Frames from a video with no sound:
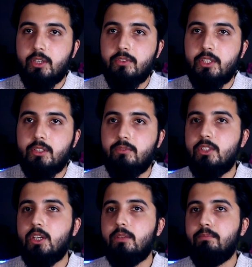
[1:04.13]
services
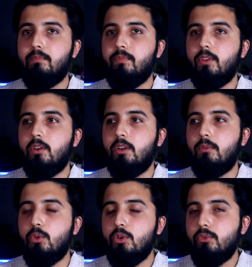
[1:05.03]
which are
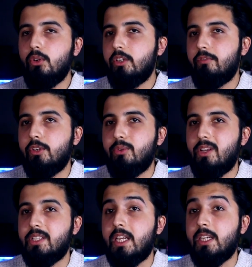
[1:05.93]
overall referred to
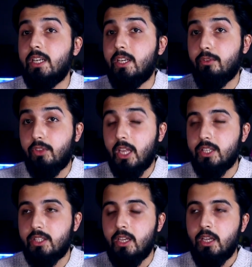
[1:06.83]
as Internet of
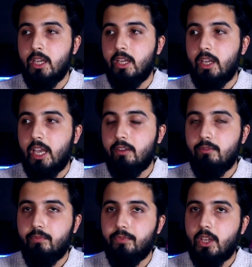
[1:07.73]
Things.
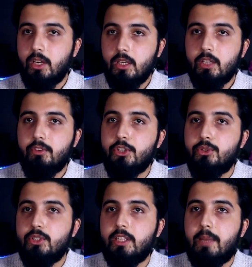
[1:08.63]
And currently we're
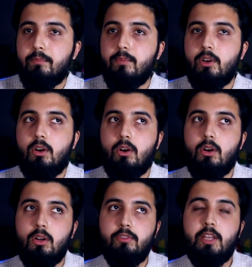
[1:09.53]
using them,
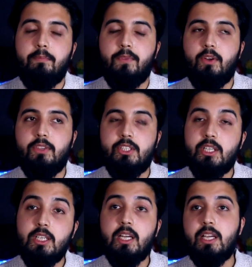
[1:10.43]
all of them, on the
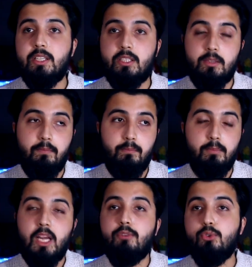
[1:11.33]
centralized
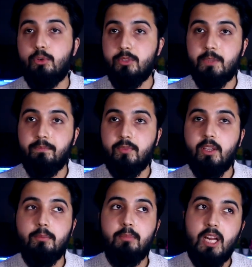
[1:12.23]
platforms.
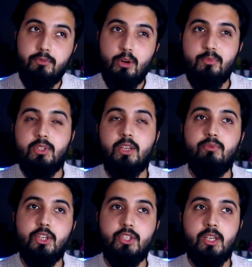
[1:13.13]
Platforms
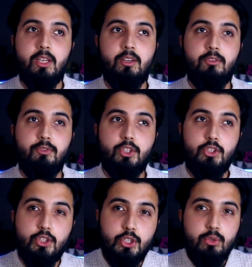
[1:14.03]
in which we
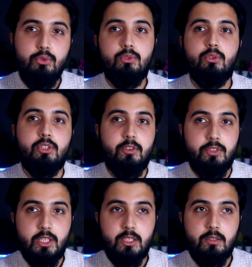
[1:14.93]
just use those
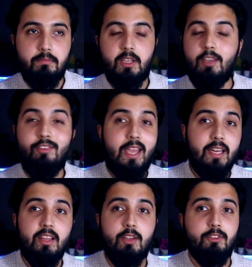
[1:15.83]
services. If
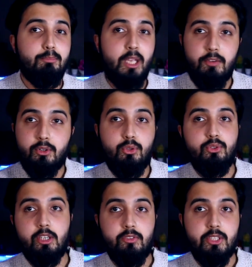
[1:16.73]
anything, we pay for
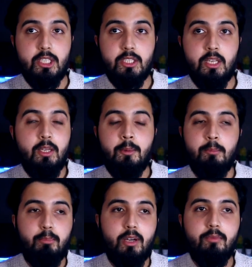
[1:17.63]
those services,
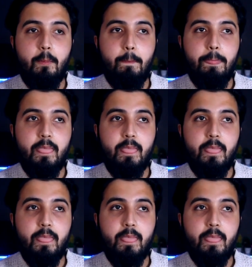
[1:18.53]
but